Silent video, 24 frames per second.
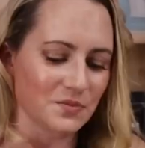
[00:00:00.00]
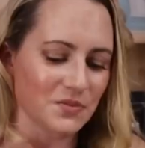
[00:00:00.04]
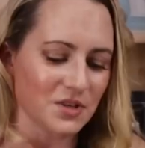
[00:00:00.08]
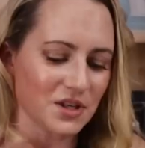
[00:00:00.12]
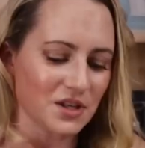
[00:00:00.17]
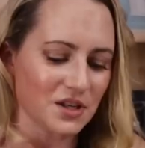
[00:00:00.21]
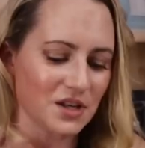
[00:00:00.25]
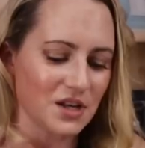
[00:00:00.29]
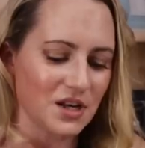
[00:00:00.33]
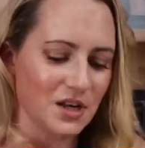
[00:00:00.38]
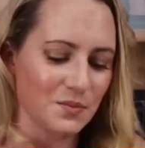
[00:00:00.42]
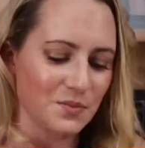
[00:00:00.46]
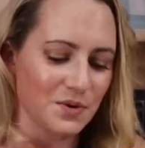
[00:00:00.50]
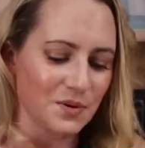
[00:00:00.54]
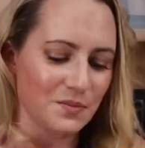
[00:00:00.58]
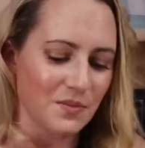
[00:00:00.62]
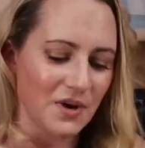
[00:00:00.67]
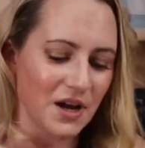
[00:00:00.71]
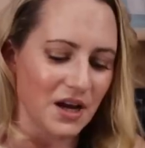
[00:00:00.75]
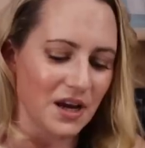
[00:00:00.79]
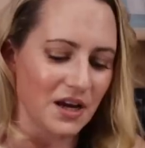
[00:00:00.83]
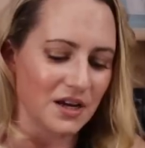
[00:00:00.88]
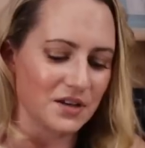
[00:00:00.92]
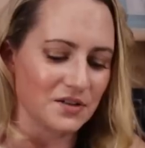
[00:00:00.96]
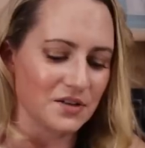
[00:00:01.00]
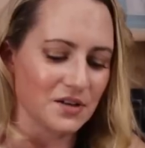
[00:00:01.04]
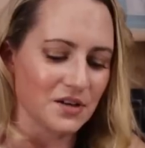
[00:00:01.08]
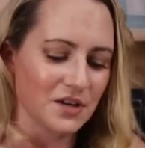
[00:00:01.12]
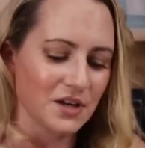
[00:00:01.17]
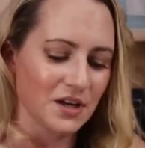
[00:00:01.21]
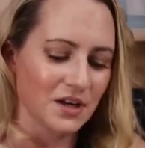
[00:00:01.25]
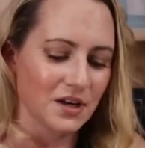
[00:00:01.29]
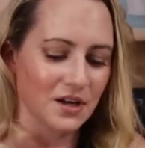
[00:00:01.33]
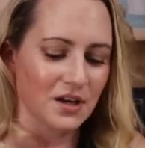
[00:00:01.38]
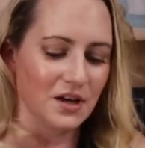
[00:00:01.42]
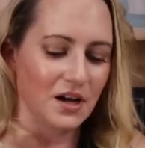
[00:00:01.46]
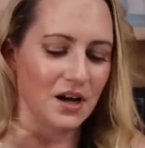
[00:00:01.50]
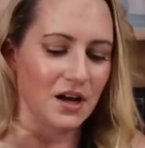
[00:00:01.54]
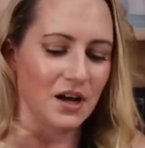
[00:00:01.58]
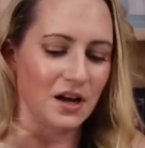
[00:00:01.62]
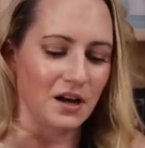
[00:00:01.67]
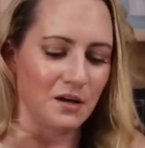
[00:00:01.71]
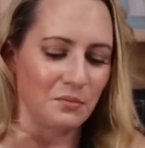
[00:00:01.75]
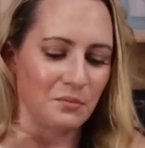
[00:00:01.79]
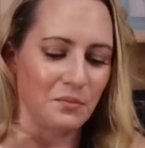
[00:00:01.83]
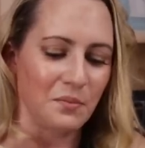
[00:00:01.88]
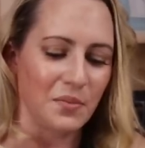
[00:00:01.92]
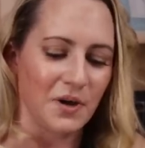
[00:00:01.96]
something to keep in mind.
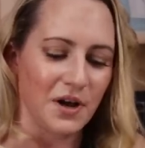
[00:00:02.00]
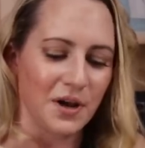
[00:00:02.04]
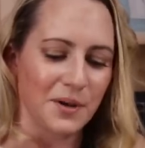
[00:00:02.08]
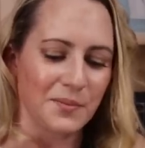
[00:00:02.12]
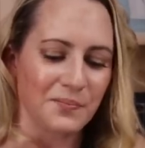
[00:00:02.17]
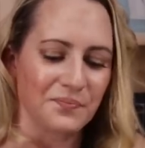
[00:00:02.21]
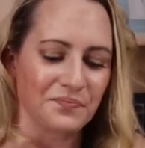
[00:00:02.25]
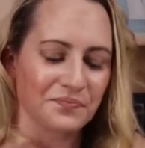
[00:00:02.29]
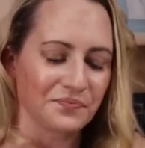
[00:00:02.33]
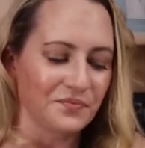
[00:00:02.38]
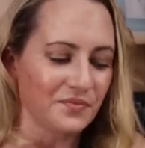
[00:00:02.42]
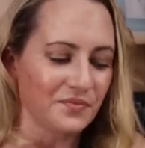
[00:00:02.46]
But